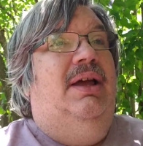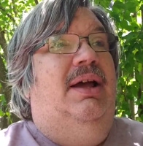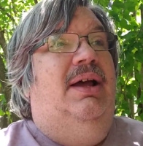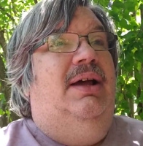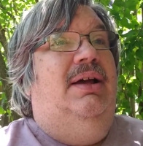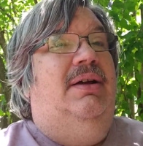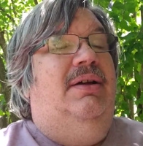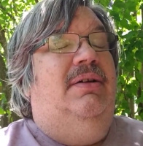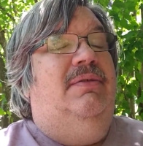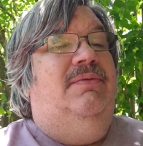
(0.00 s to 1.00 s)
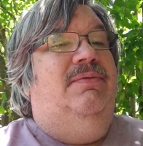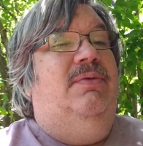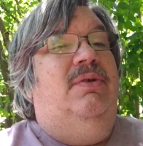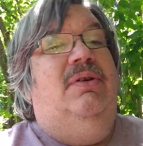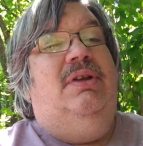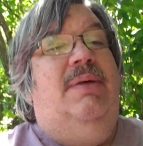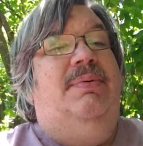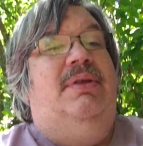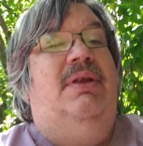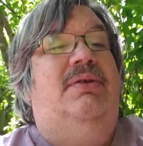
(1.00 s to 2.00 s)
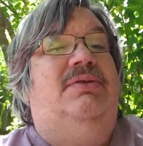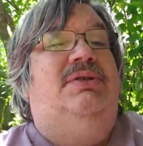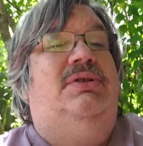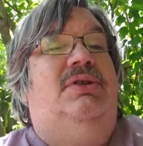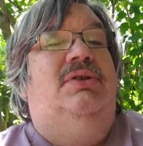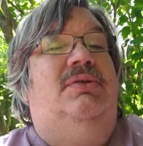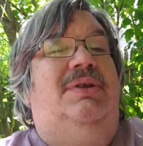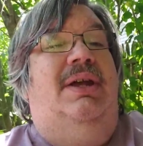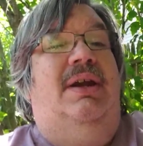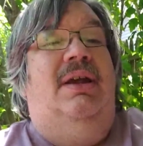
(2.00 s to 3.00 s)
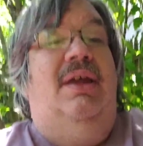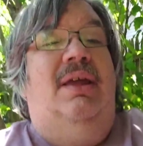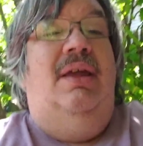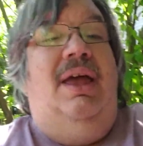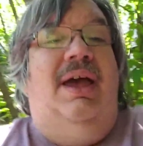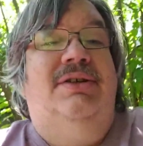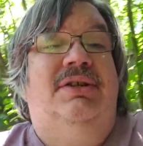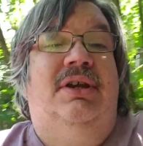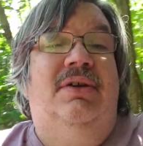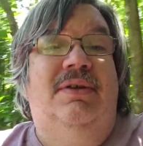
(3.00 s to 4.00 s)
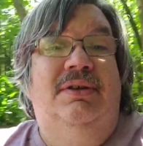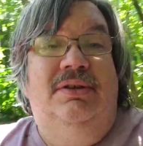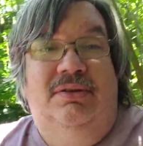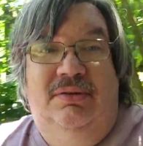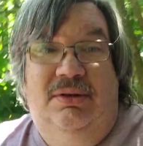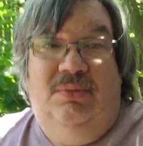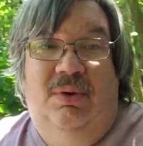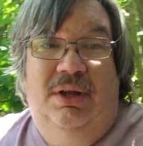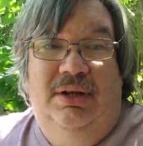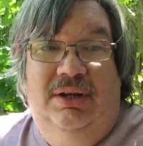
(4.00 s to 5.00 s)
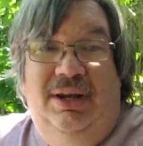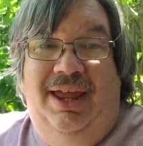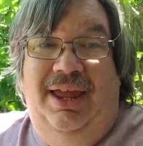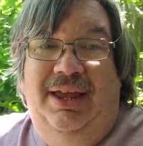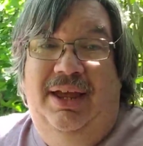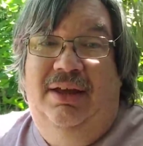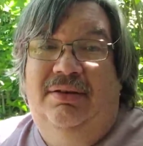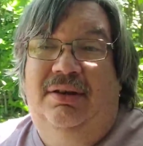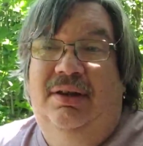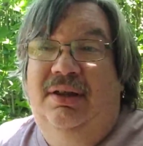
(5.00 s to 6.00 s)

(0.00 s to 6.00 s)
Uh, for a couple of those of you that actually go into the one hangout,